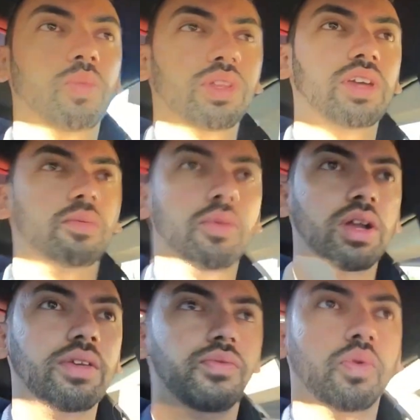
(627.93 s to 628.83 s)
with their
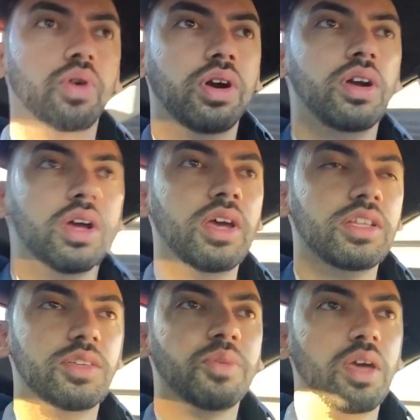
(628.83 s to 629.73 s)
money for,
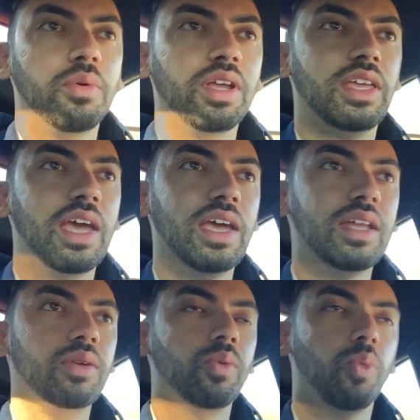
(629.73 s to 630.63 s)
to be able to
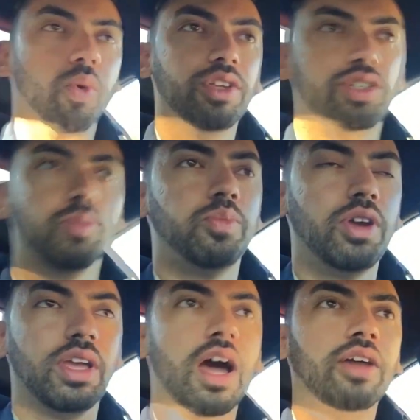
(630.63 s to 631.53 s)
gain what you're
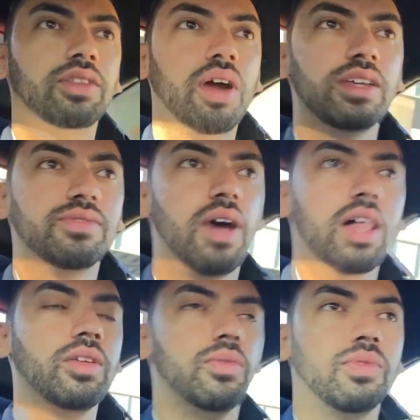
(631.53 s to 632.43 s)
putting out there as
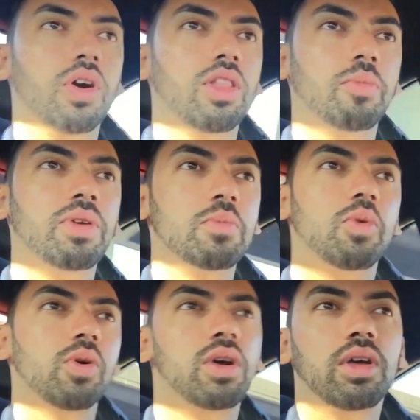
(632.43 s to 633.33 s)
value for other
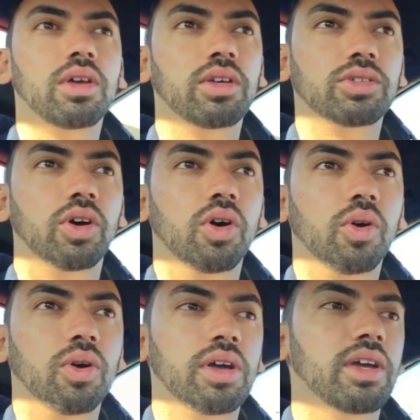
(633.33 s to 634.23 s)
people.
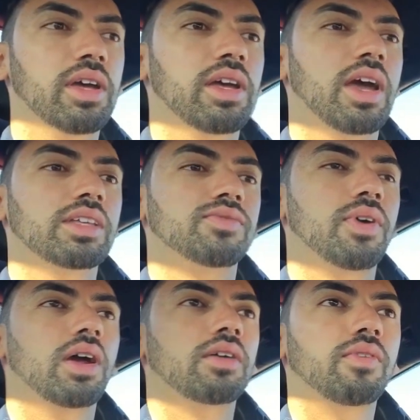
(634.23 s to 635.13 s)
So it's
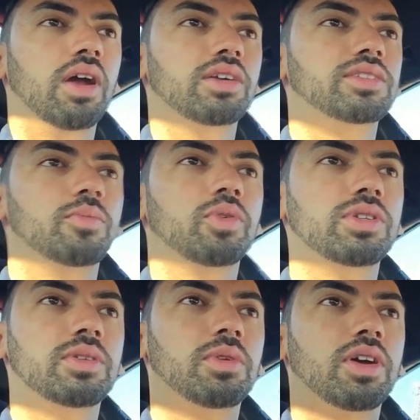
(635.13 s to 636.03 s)
very simple
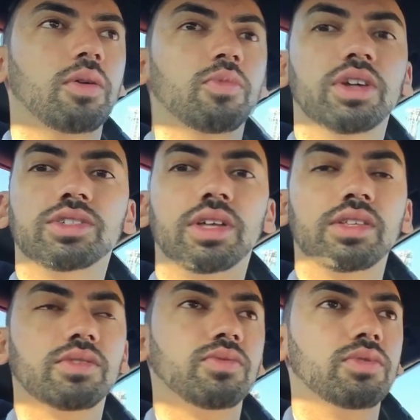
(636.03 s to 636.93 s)
to become rich.
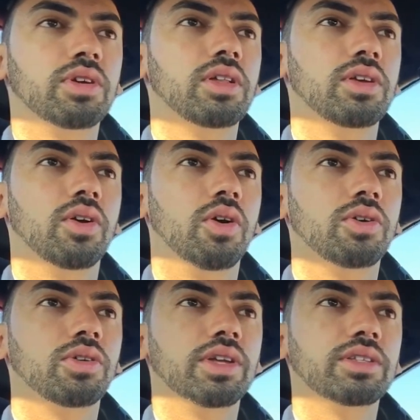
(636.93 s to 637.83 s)
That's really
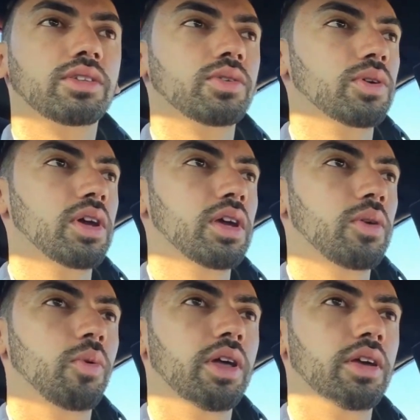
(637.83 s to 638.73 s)
all you need to do.
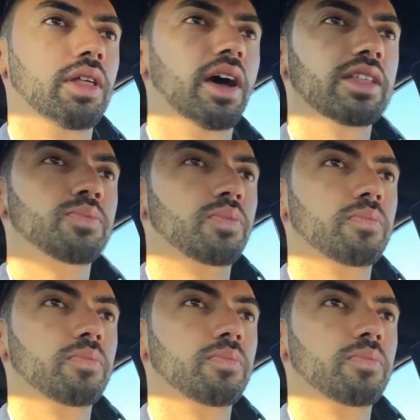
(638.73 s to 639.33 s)
Whether that's